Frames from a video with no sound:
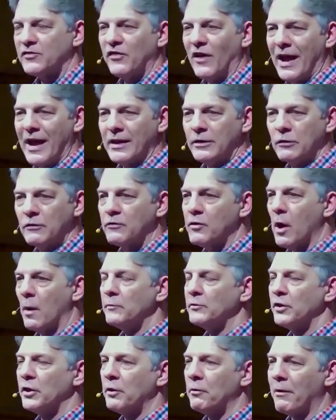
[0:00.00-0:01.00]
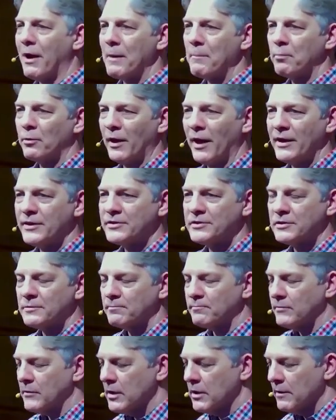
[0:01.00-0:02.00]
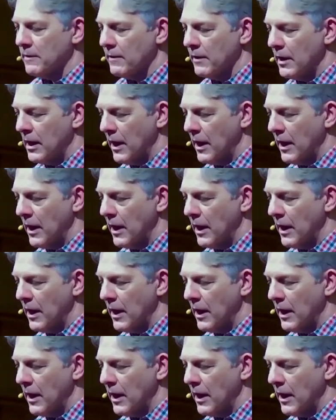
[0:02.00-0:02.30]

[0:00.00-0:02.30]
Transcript: that's fine. You've come to the right place.